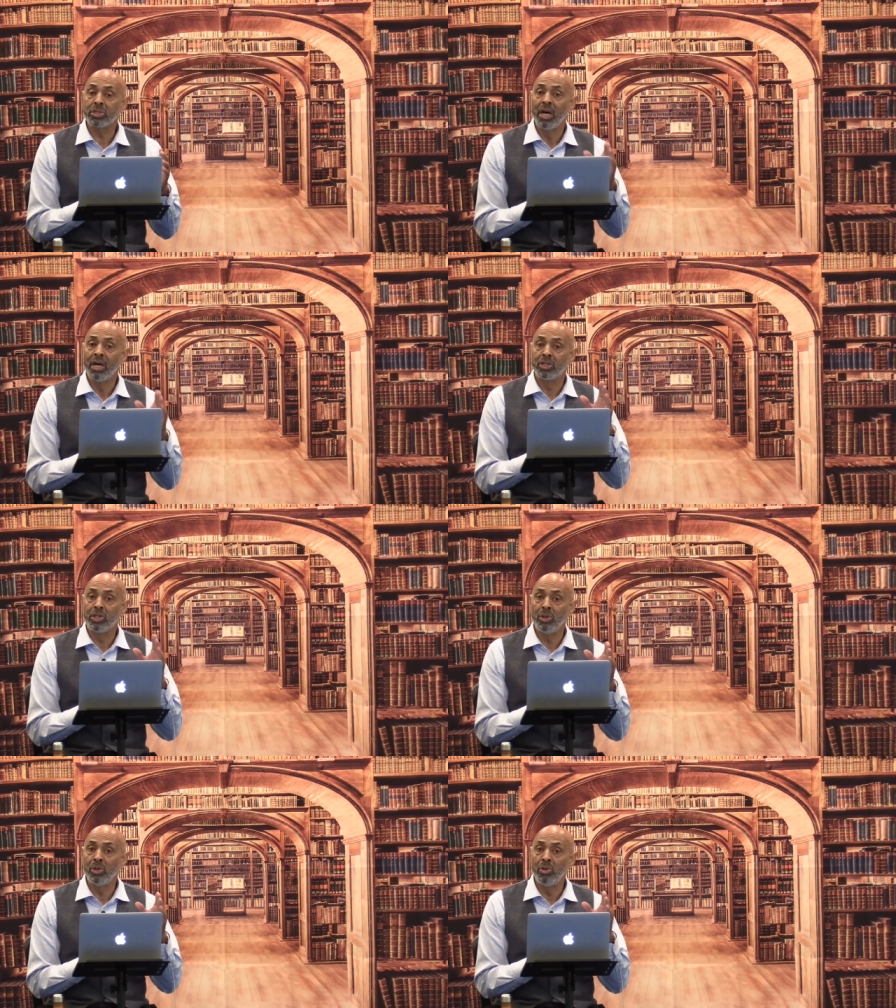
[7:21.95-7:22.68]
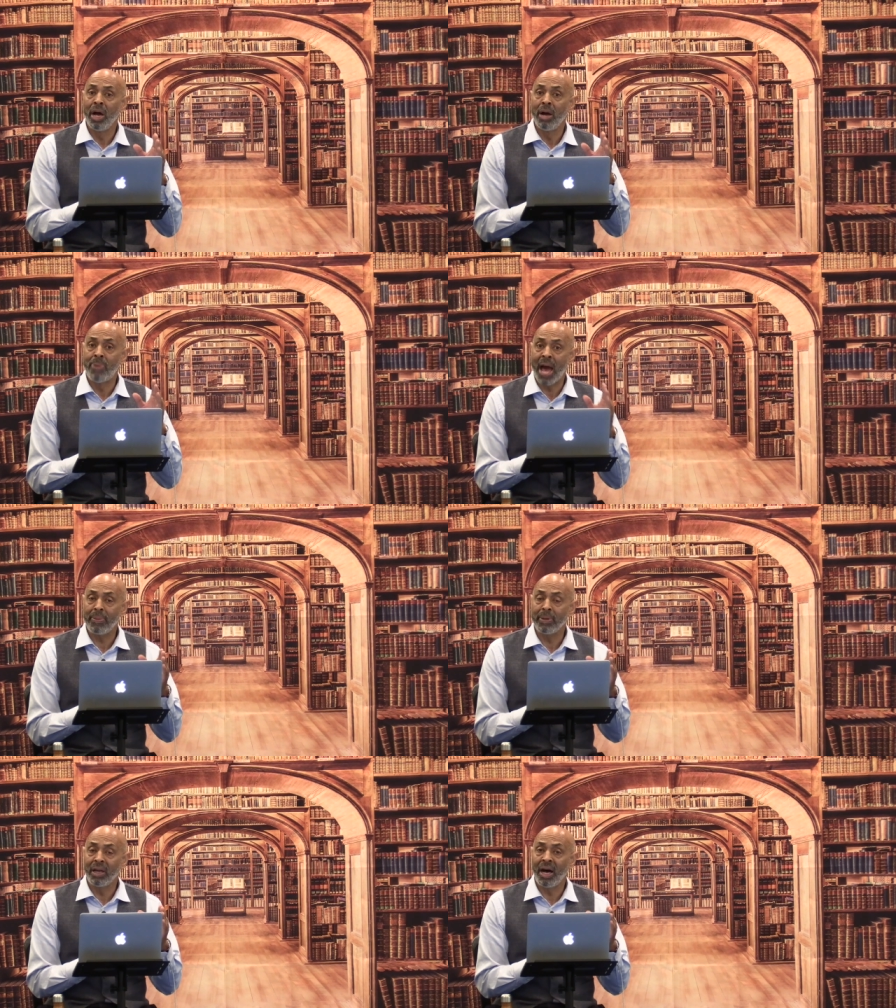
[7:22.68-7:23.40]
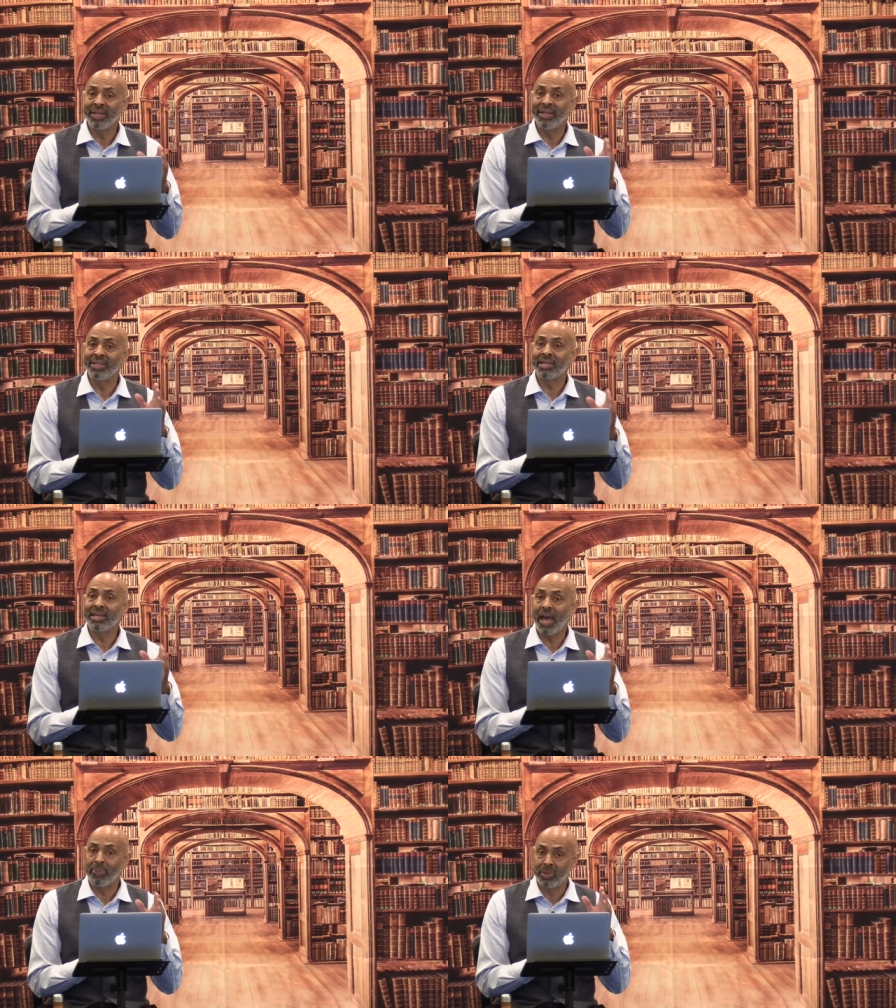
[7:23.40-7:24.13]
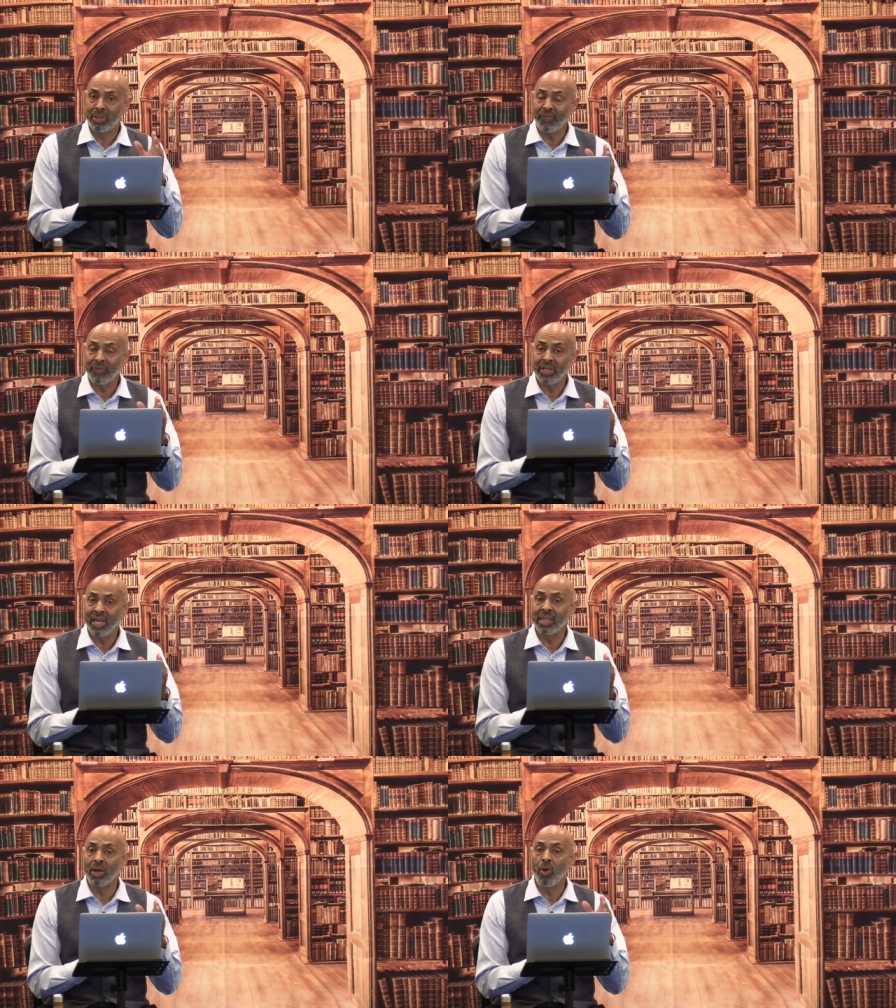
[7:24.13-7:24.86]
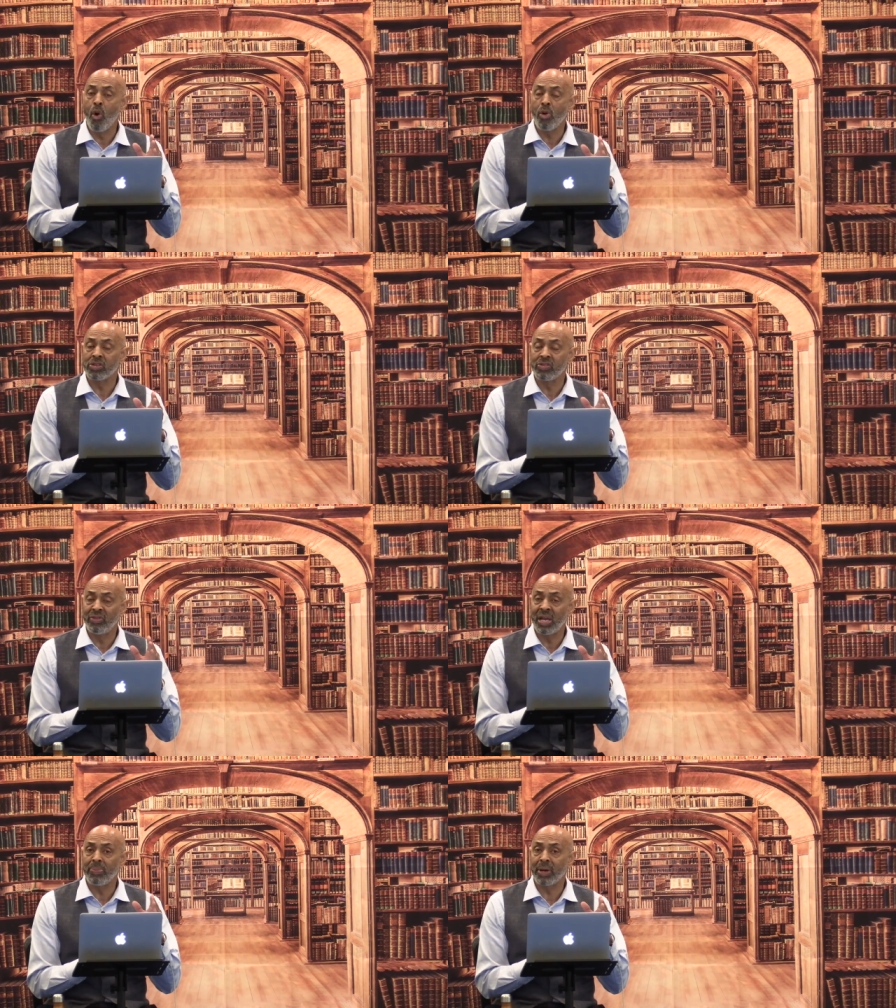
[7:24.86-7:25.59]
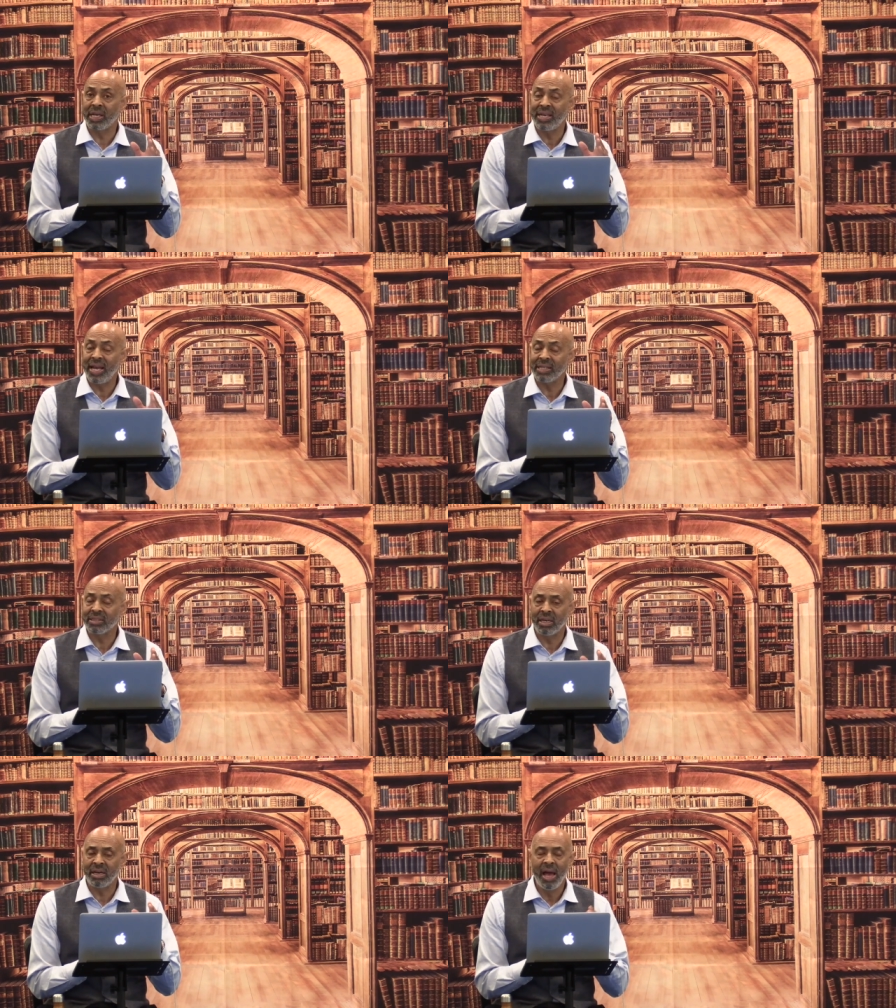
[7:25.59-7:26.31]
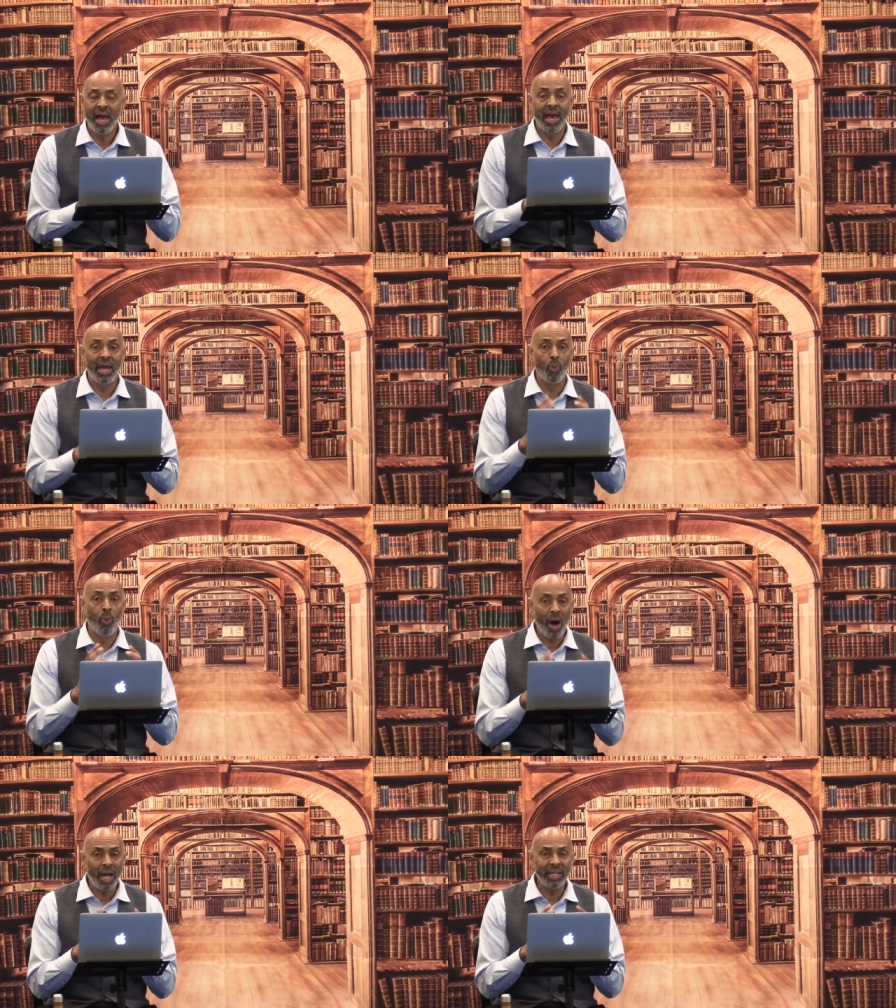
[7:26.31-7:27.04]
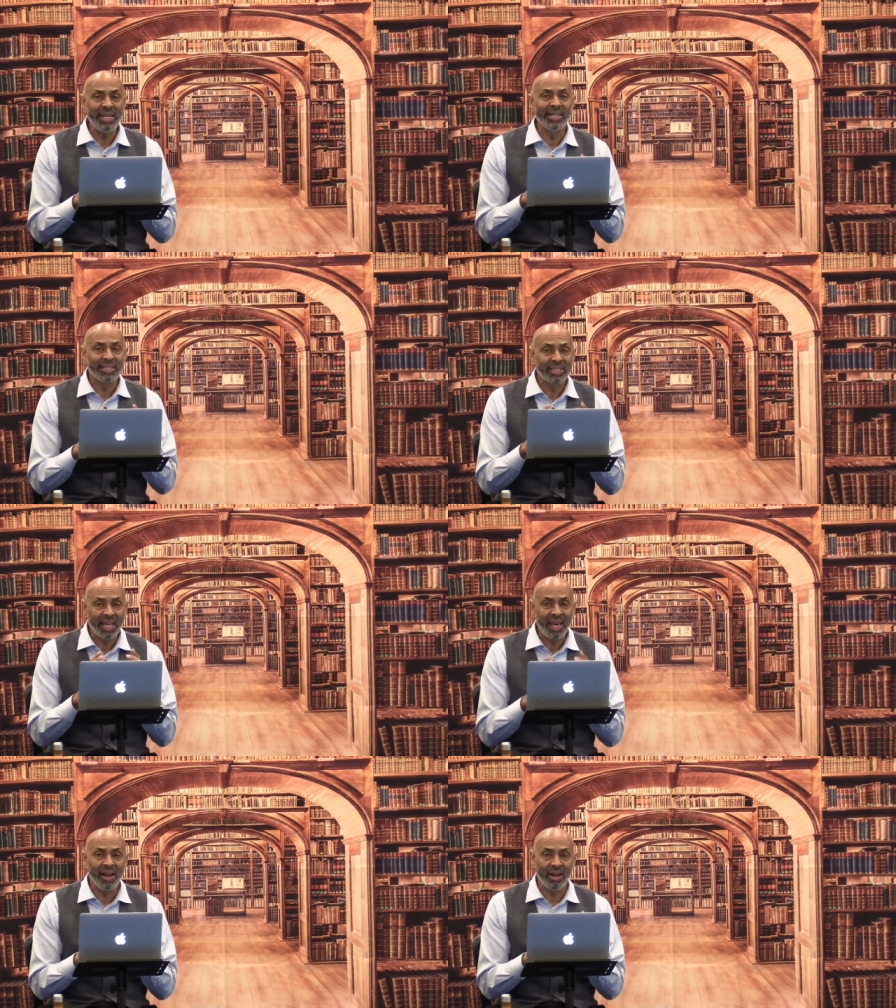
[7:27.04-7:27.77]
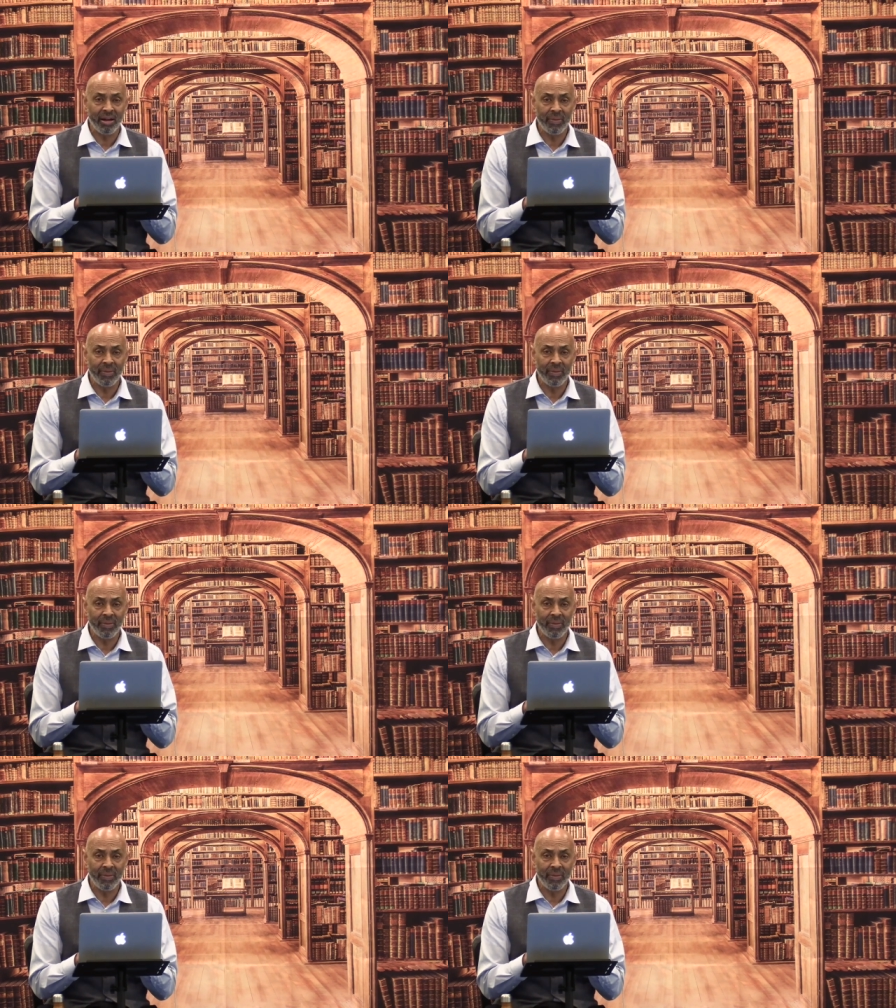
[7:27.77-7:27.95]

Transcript: to Babylon under captivity in the orders of Nebuchadnezzar, and while he is there,